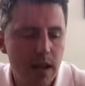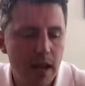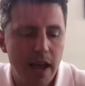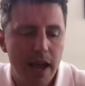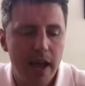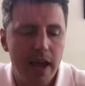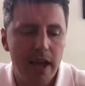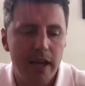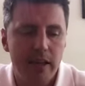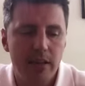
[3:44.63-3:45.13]

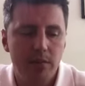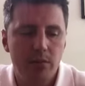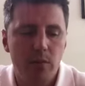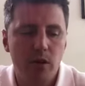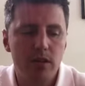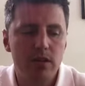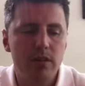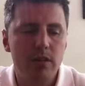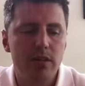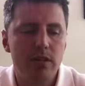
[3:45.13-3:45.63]
and
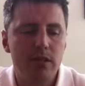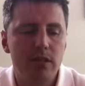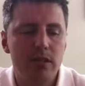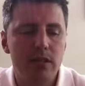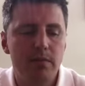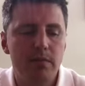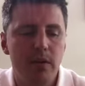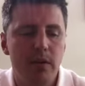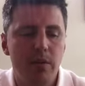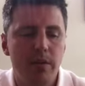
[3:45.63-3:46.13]
what's a
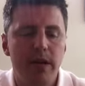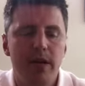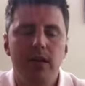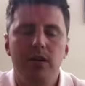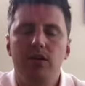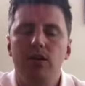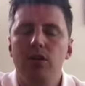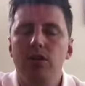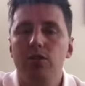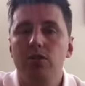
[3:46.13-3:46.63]
system that we
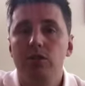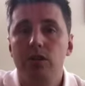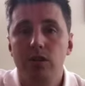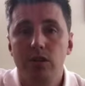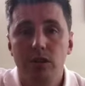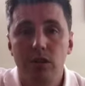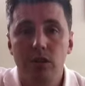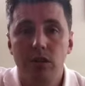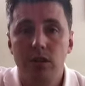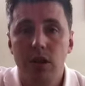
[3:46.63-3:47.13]
can use
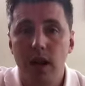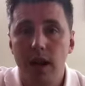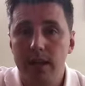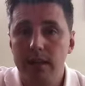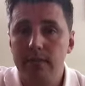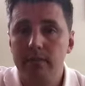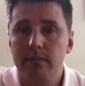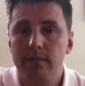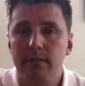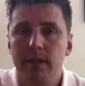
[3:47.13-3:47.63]
to design
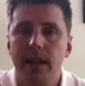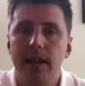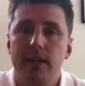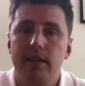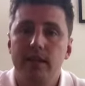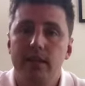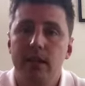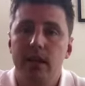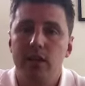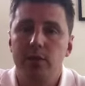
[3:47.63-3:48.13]

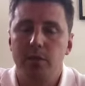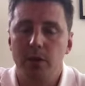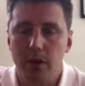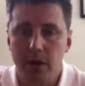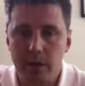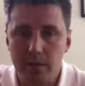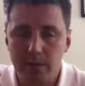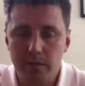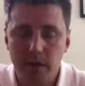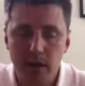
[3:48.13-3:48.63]
exercise
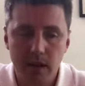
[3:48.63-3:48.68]
programs